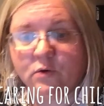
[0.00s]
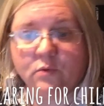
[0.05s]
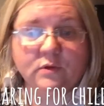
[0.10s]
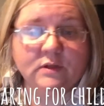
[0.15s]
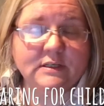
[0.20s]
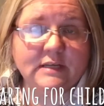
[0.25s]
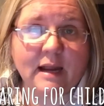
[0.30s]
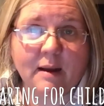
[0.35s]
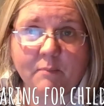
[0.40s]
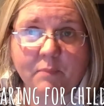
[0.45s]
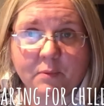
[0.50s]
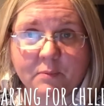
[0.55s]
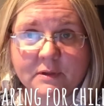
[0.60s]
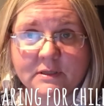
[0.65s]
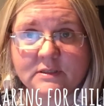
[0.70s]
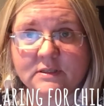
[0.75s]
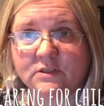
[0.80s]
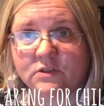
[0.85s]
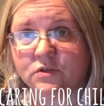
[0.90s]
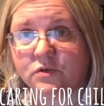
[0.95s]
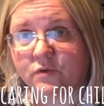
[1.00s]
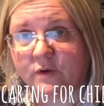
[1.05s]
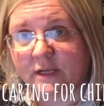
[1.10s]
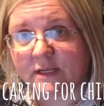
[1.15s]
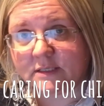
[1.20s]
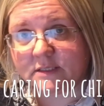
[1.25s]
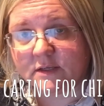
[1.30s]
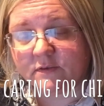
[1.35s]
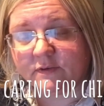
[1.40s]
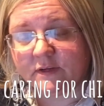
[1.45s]
know the temperaments and
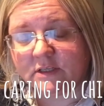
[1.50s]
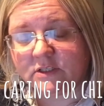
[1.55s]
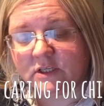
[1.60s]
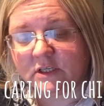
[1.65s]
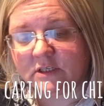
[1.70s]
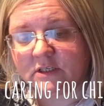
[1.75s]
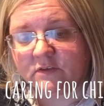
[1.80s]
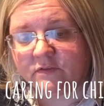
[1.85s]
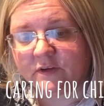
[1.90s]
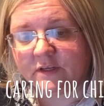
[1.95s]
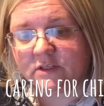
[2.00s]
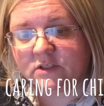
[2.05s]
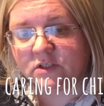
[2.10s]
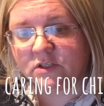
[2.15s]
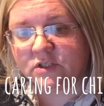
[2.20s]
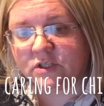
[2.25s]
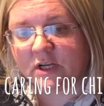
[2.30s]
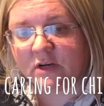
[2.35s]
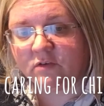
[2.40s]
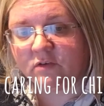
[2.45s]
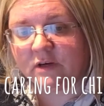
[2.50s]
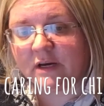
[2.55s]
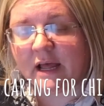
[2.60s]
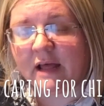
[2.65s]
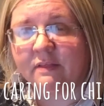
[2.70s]
traits of each individual children,